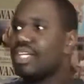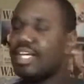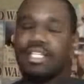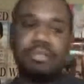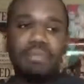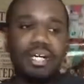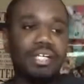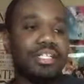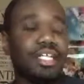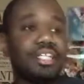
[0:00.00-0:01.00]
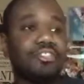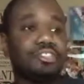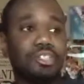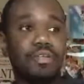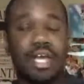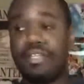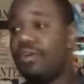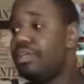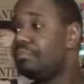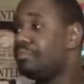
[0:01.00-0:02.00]
In the manga, they didn't show that.
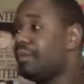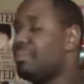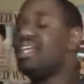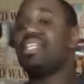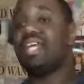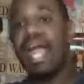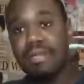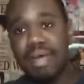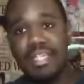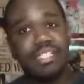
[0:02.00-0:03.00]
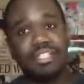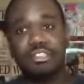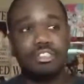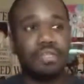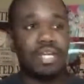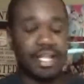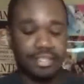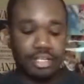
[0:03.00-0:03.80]
In the anime, they didn't show that.